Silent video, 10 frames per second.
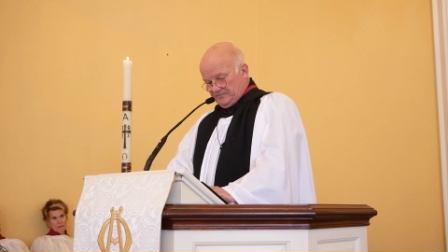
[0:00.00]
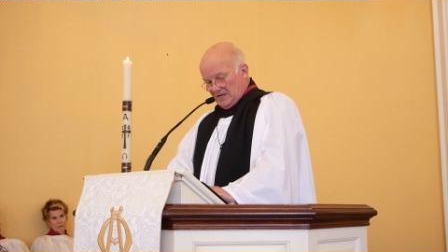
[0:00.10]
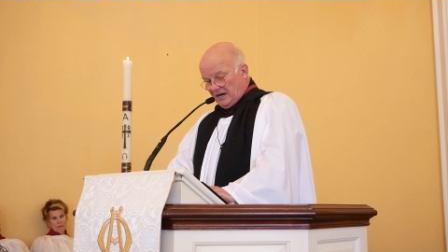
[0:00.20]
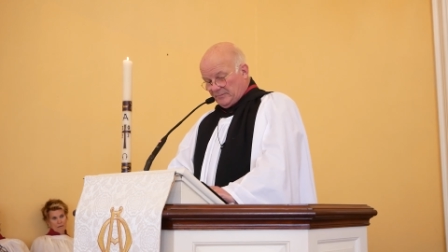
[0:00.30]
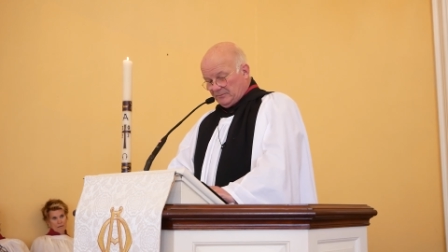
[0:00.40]

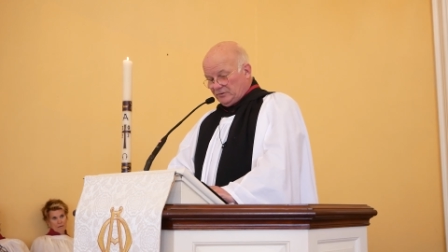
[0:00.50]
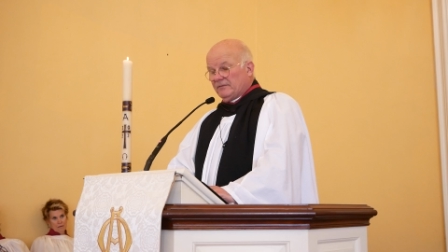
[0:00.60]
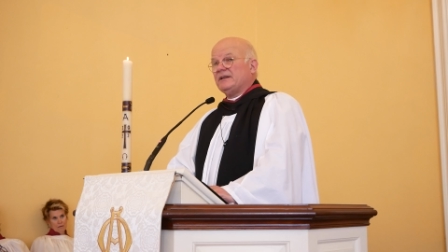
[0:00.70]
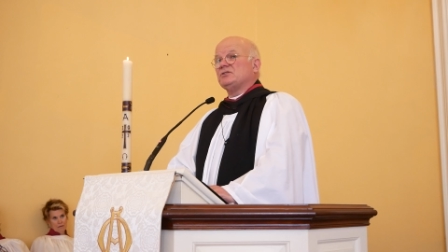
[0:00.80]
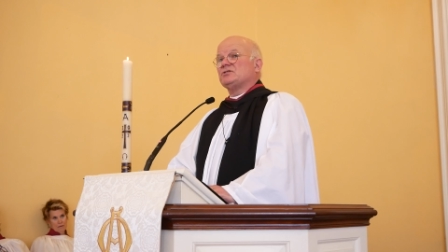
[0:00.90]
I've been
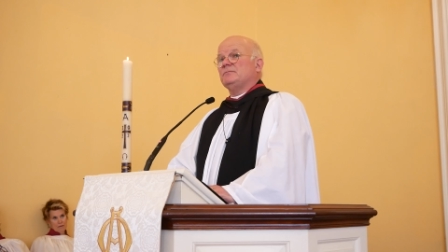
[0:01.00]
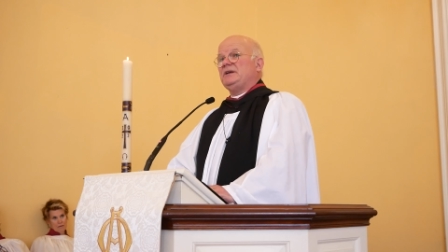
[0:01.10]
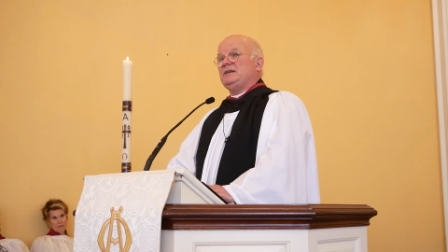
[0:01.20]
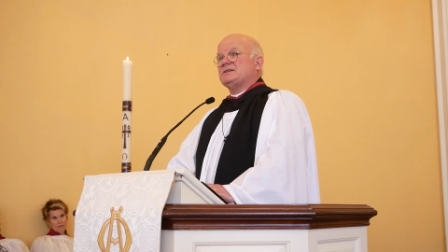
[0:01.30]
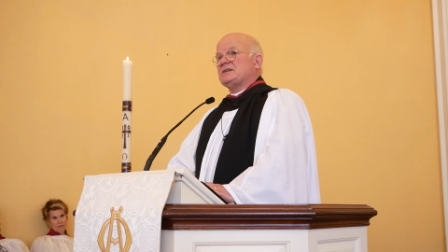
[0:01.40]
privileged to
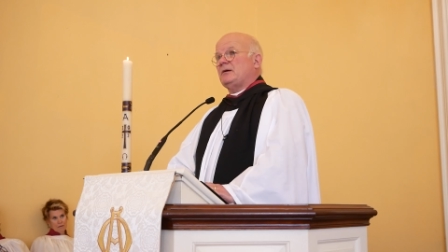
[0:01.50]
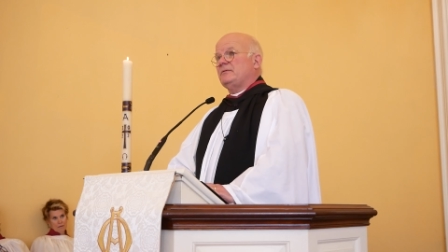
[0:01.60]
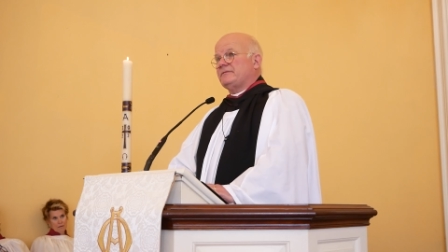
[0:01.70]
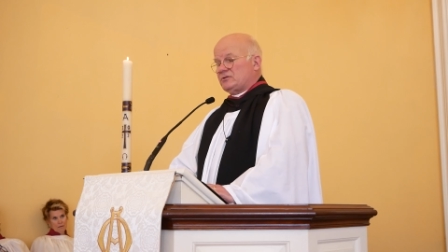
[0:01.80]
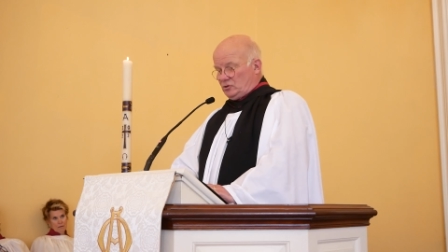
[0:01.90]
meet some
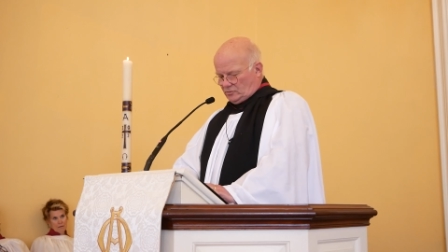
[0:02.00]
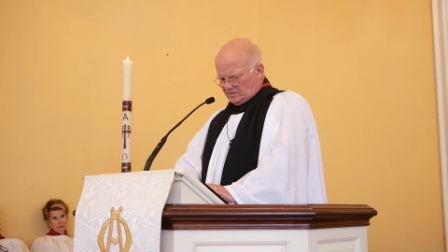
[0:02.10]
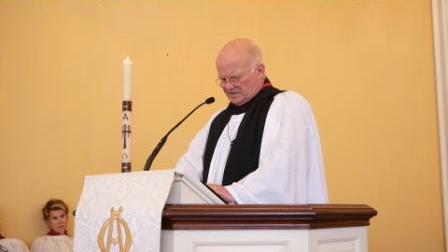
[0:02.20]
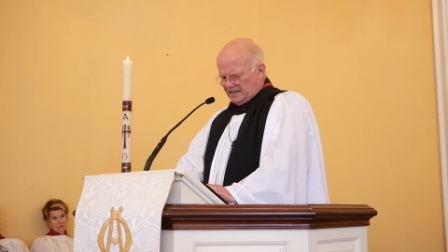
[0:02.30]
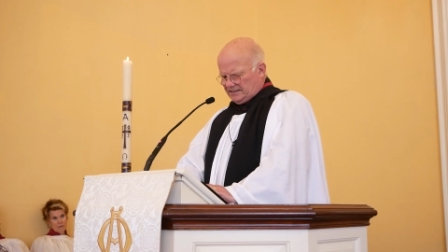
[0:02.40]
of the true
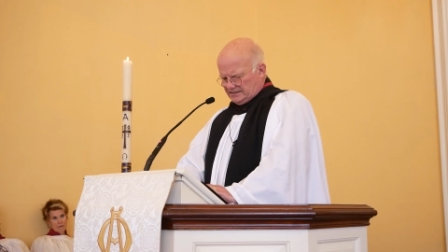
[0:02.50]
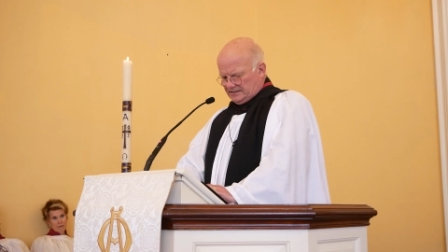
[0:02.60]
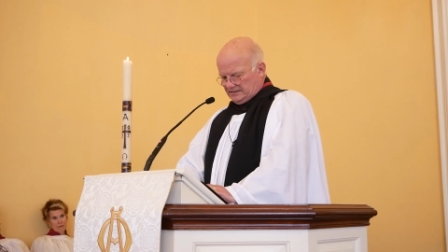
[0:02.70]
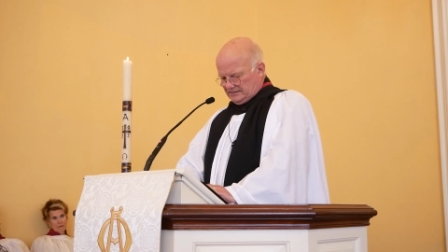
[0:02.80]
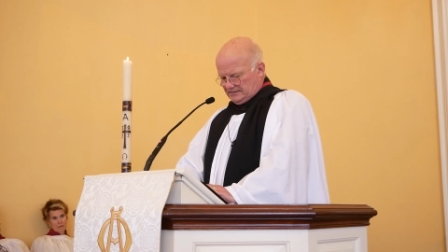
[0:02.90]

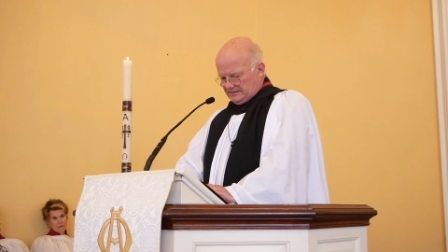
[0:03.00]
saints.